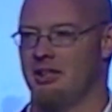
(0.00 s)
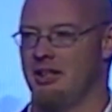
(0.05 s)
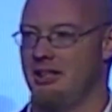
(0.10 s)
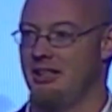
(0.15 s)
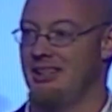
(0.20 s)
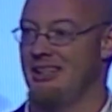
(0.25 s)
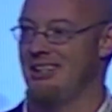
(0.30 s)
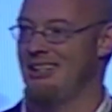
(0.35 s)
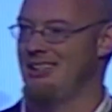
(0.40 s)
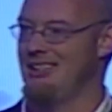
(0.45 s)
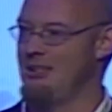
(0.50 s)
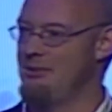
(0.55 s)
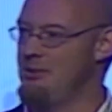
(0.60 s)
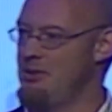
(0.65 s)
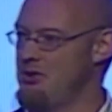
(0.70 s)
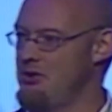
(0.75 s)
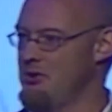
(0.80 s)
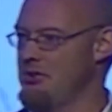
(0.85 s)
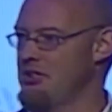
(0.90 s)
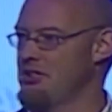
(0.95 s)
And they've been doing
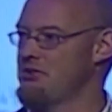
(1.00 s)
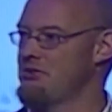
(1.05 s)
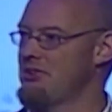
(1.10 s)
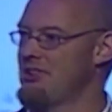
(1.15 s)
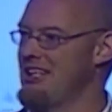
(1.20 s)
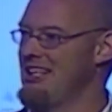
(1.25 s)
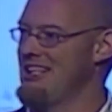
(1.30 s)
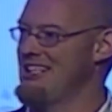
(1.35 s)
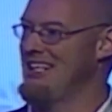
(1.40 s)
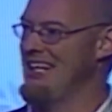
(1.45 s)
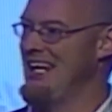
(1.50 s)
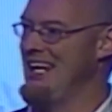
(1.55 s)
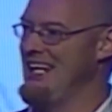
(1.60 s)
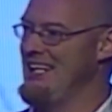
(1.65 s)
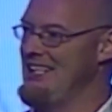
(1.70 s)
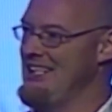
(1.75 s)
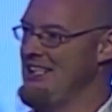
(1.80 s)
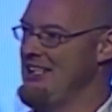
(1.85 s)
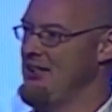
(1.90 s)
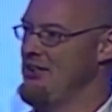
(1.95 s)
this for the last 80
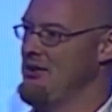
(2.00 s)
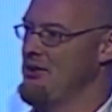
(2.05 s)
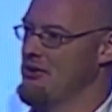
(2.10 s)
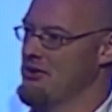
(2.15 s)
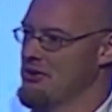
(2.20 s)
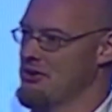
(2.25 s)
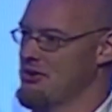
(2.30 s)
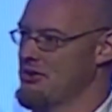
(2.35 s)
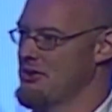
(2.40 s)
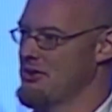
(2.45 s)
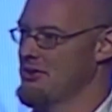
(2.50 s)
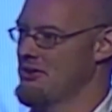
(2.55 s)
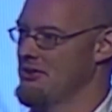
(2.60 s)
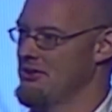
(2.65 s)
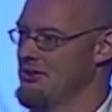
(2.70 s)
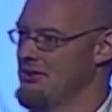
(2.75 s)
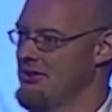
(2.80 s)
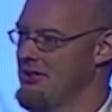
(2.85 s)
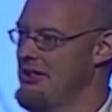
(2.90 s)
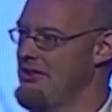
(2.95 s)
years. They
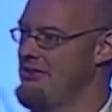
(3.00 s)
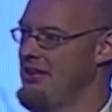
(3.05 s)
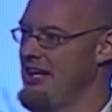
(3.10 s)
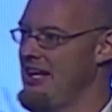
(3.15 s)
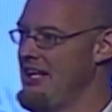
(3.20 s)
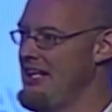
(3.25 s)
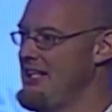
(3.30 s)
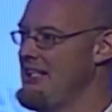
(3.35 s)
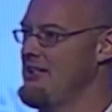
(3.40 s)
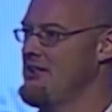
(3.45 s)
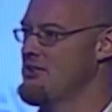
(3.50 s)
had 80 years of